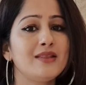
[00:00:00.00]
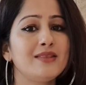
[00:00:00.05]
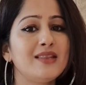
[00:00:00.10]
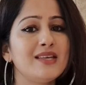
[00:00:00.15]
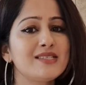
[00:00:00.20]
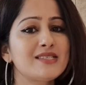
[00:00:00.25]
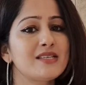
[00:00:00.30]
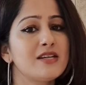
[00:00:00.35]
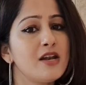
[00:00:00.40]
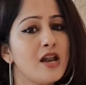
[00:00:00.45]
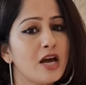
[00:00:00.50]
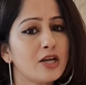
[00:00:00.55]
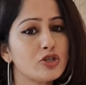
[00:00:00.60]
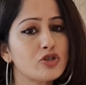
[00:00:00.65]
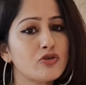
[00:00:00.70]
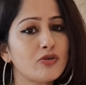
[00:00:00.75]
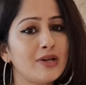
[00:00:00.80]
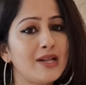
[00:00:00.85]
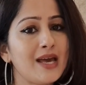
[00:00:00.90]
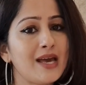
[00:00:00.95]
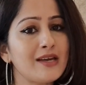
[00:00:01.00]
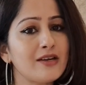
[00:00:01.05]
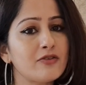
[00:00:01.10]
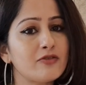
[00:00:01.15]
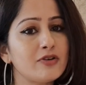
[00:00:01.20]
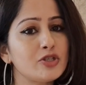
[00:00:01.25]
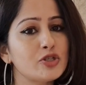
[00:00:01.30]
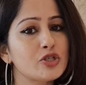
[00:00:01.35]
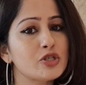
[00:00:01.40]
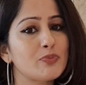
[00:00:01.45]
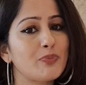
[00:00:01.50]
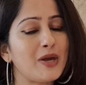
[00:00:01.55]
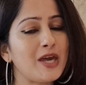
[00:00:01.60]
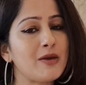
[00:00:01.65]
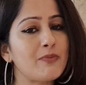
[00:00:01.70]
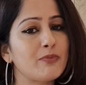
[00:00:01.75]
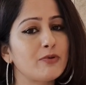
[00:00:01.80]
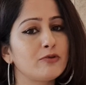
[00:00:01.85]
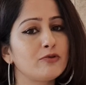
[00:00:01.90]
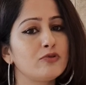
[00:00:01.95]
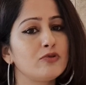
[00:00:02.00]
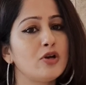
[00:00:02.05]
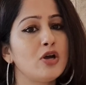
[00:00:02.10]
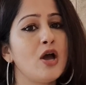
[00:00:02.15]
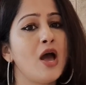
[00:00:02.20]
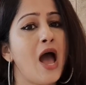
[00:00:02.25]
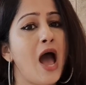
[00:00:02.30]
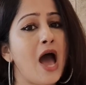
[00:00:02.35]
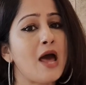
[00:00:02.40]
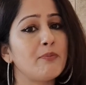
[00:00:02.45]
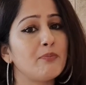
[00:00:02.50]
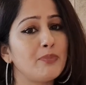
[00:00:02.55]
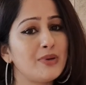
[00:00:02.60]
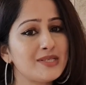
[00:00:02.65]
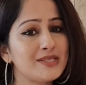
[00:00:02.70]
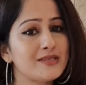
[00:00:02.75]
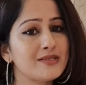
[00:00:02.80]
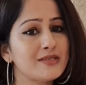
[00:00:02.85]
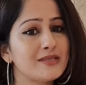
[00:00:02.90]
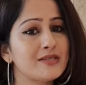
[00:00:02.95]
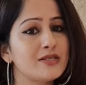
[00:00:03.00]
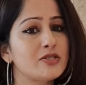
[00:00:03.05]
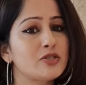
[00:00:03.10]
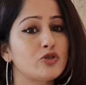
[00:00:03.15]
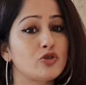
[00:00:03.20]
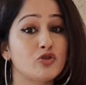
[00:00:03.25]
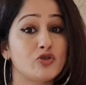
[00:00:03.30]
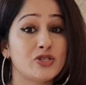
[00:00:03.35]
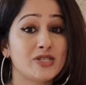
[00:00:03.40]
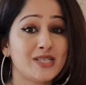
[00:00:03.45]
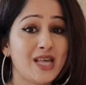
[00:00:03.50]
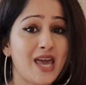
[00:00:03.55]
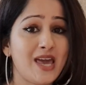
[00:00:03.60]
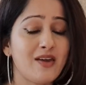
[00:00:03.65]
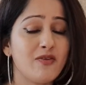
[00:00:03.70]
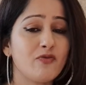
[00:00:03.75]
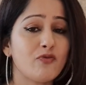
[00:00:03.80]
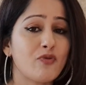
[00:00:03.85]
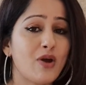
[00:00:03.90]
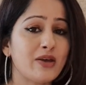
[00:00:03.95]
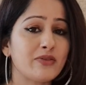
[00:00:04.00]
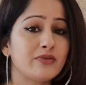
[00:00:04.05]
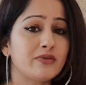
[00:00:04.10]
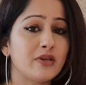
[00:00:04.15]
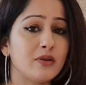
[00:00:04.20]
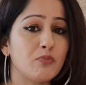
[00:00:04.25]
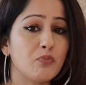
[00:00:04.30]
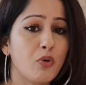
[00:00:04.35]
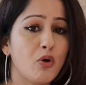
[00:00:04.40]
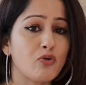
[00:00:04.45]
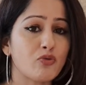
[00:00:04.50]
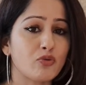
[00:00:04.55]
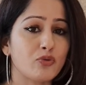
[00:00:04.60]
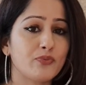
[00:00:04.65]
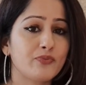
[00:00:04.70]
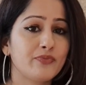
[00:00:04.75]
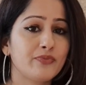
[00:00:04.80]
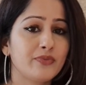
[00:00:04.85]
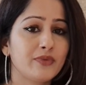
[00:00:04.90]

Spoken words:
This naturally encourages people and businesses to save rather than borrow.